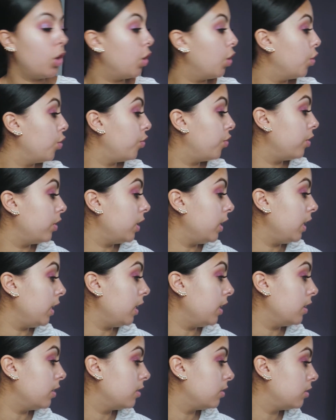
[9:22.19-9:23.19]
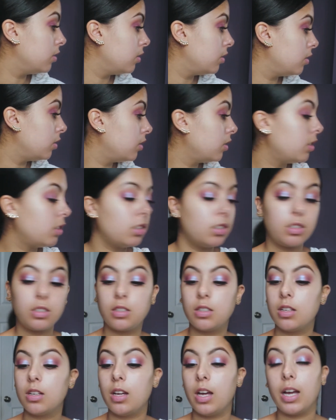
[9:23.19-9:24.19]
Hopefully
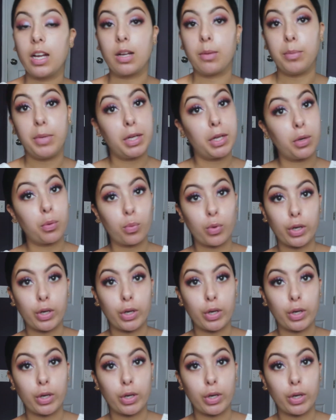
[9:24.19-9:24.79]
I can make it